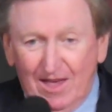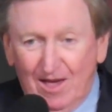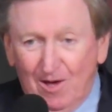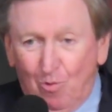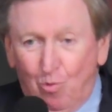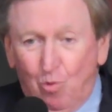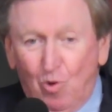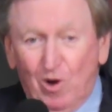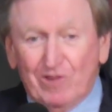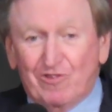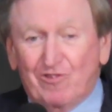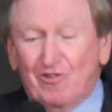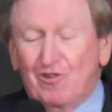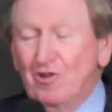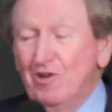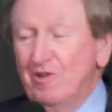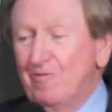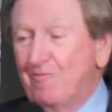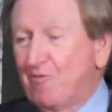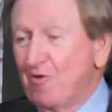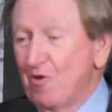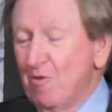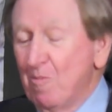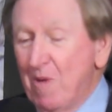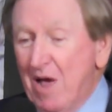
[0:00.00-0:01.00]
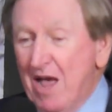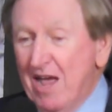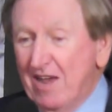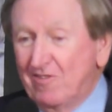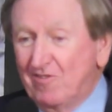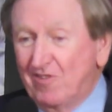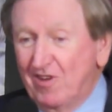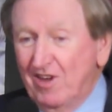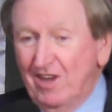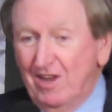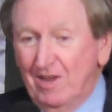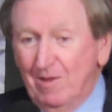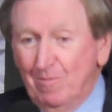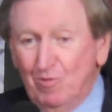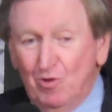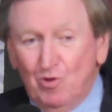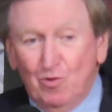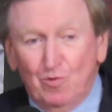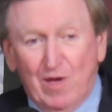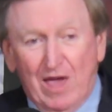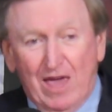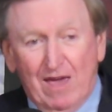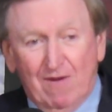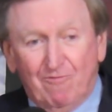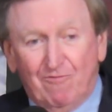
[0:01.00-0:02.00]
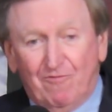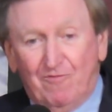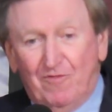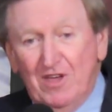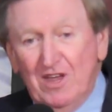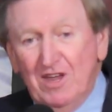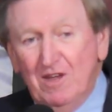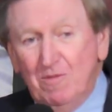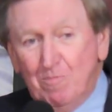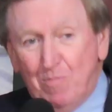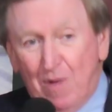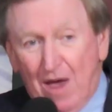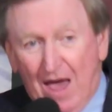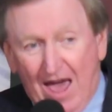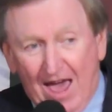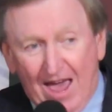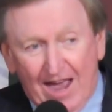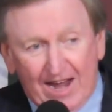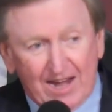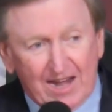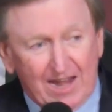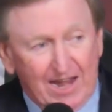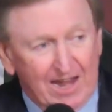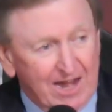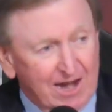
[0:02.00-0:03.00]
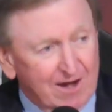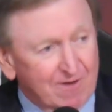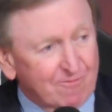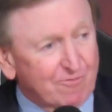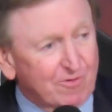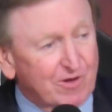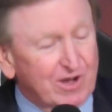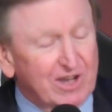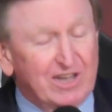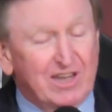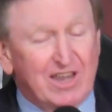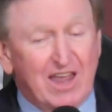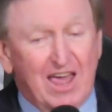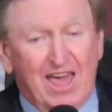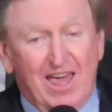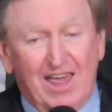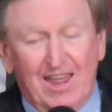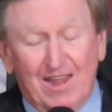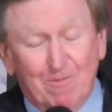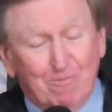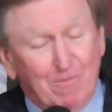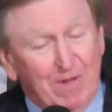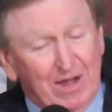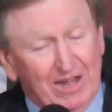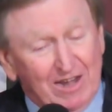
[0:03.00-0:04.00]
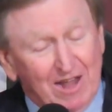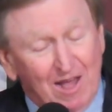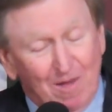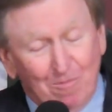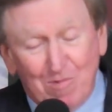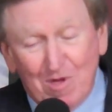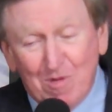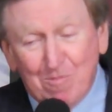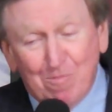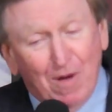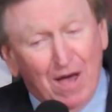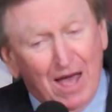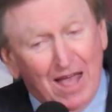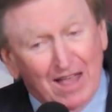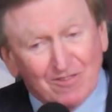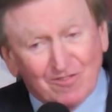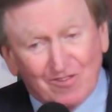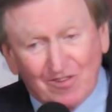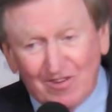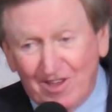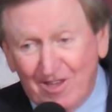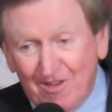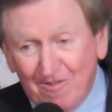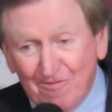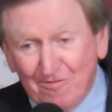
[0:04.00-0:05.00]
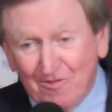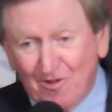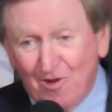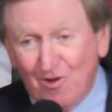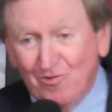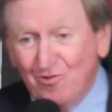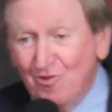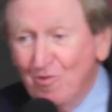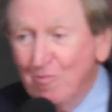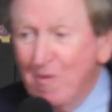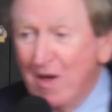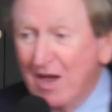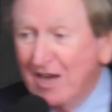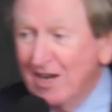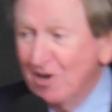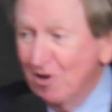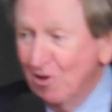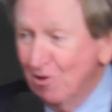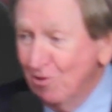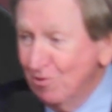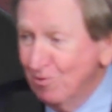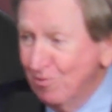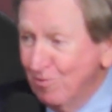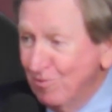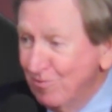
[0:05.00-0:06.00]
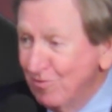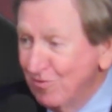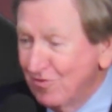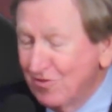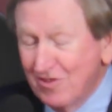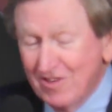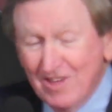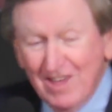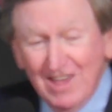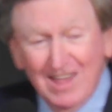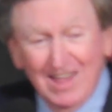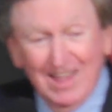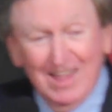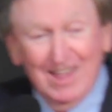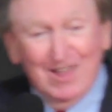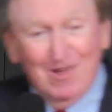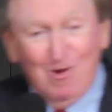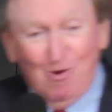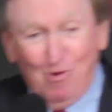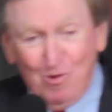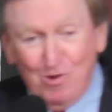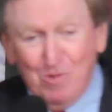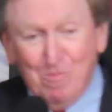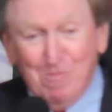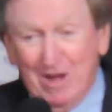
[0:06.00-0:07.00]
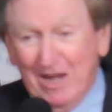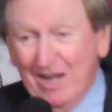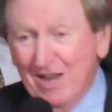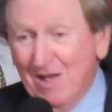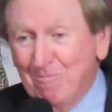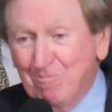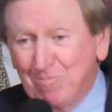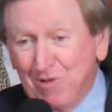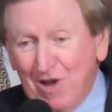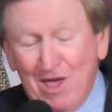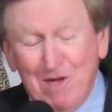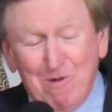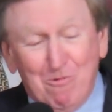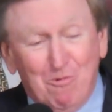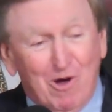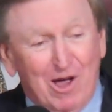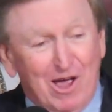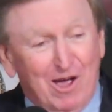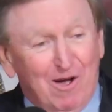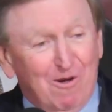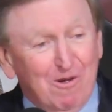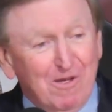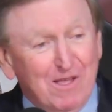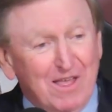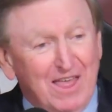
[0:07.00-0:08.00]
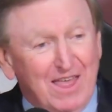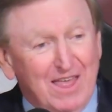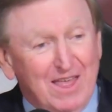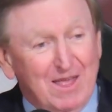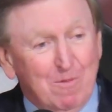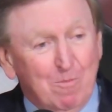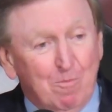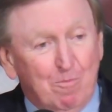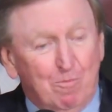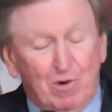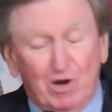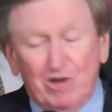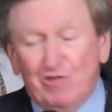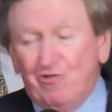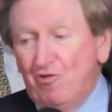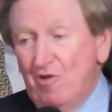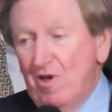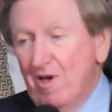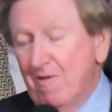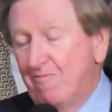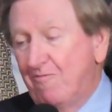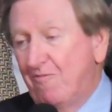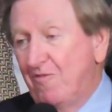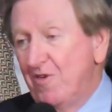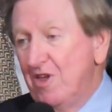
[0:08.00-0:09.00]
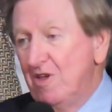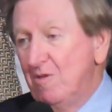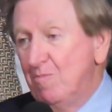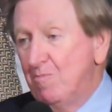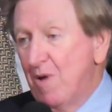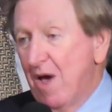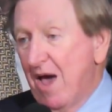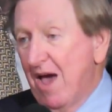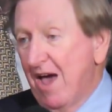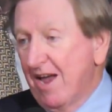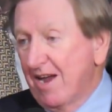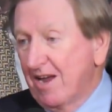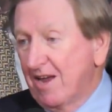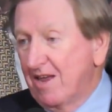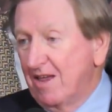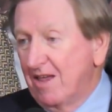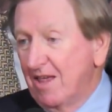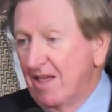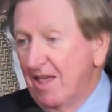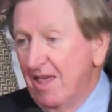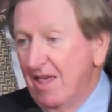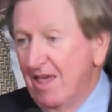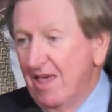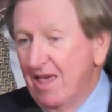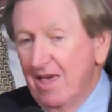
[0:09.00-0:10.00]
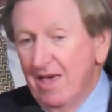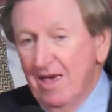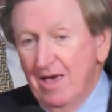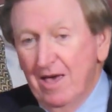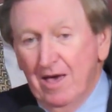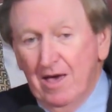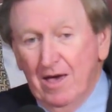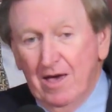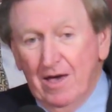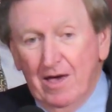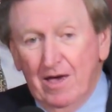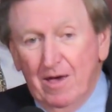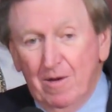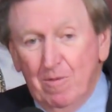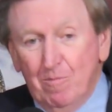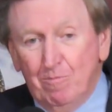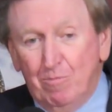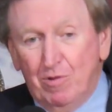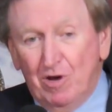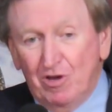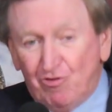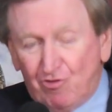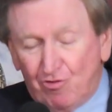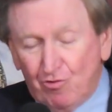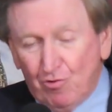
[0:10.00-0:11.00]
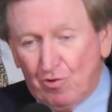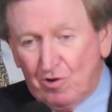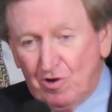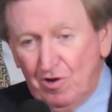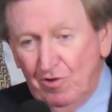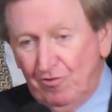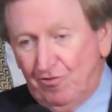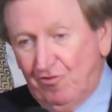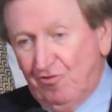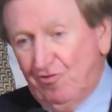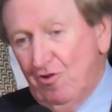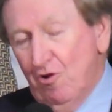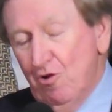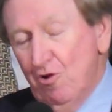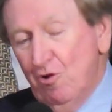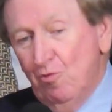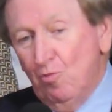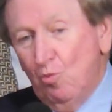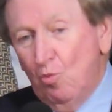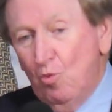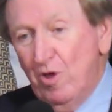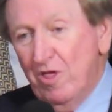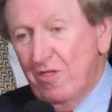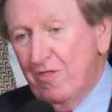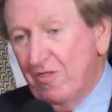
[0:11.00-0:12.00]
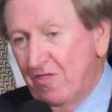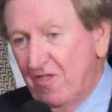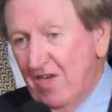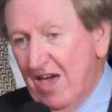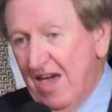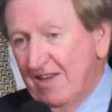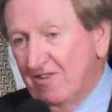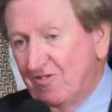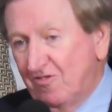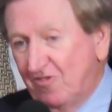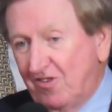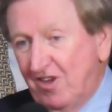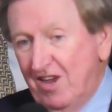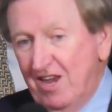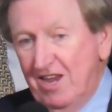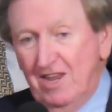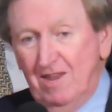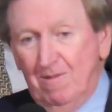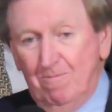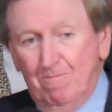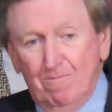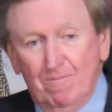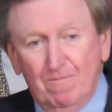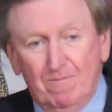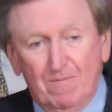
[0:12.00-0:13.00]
What's good for my team? You have feedback every day. It may not be positive because you may lose or you may not play well. But you have feedback, but you're concerned with that team.